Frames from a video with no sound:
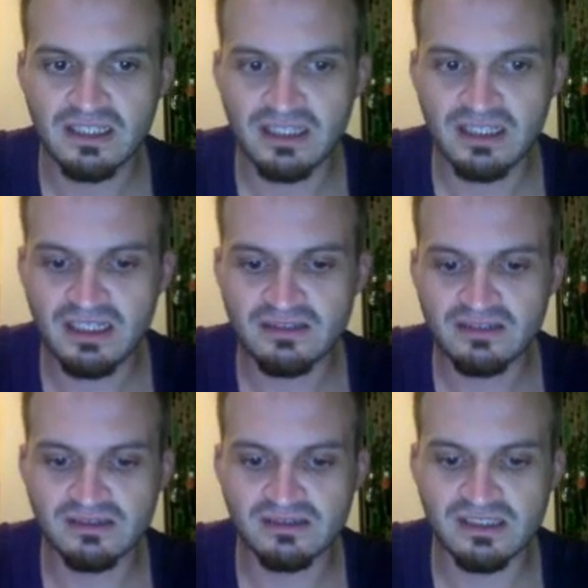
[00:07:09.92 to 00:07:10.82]
A
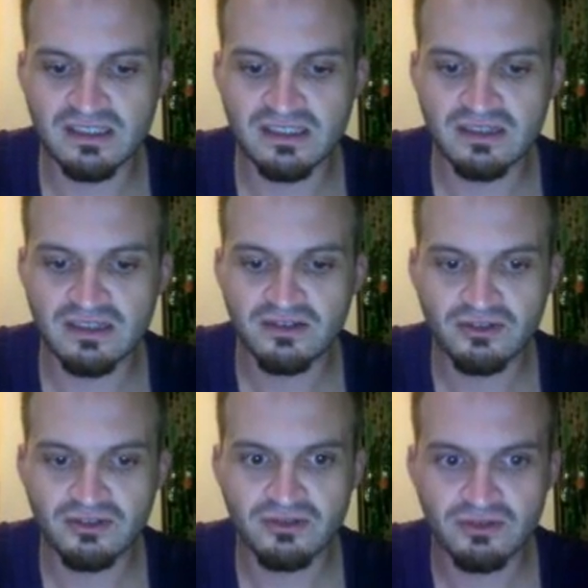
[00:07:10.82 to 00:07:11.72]
to Z,
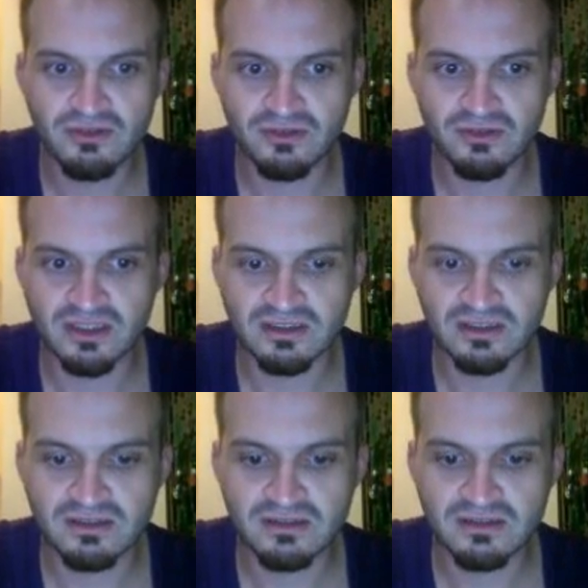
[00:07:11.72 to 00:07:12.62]
1
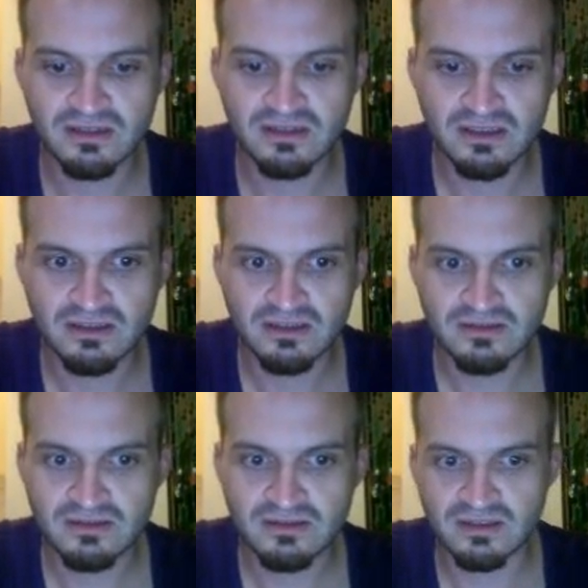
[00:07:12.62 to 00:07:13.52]

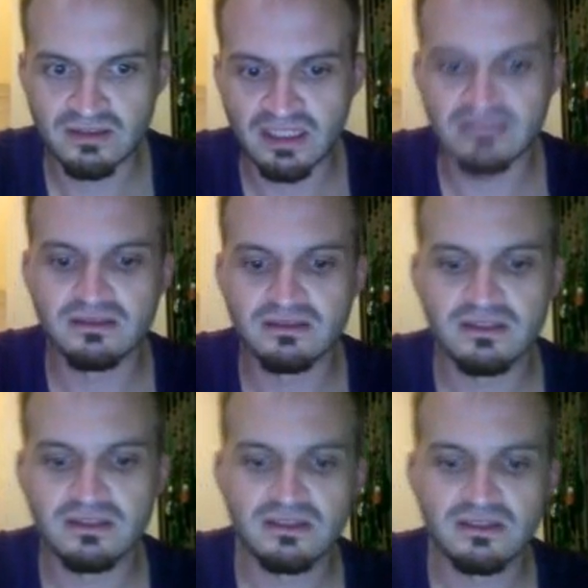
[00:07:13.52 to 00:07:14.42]
to 9.
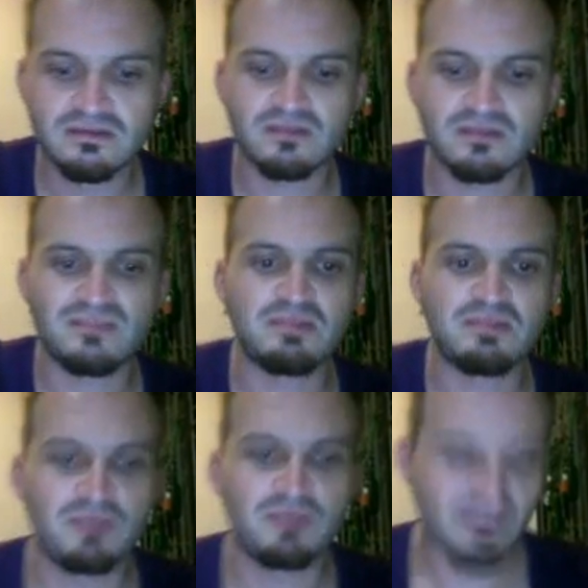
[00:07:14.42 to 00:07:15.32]
We can maybe
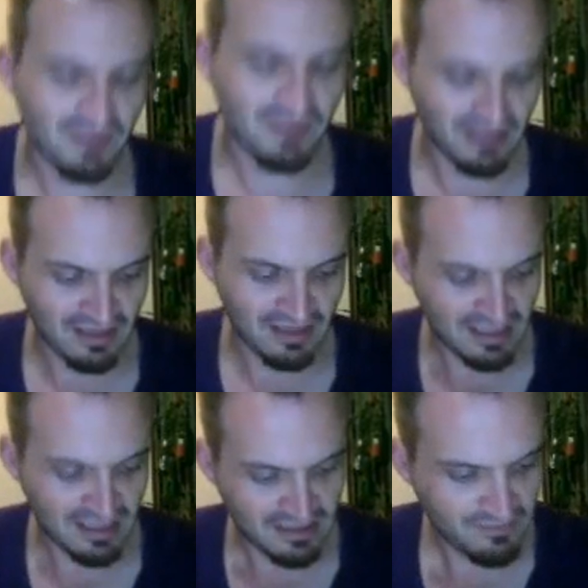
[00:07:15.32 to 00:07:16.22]
put something like that
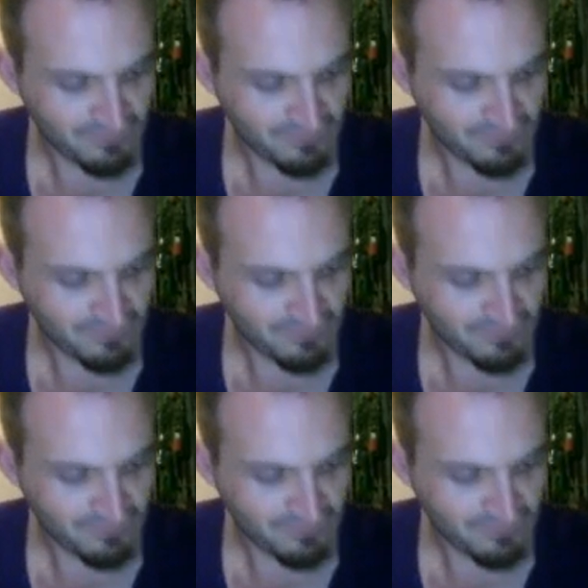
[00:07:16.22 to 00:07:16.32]
in